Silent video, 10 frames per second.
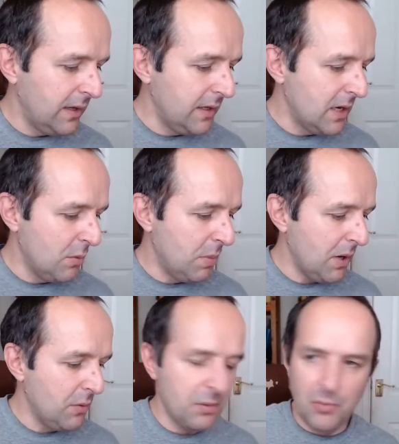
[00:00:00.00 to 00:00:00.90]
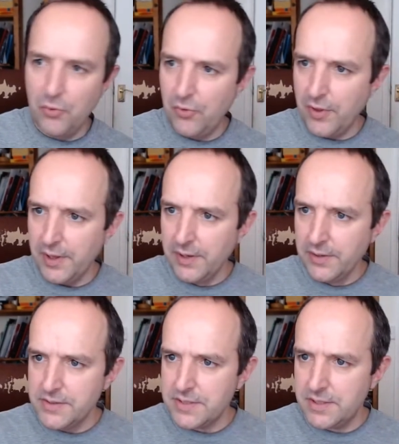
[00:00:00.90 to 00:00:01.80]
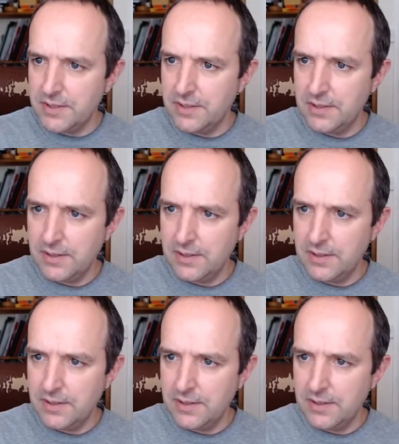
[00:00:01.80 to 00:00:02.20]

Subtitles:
No Pokemon things.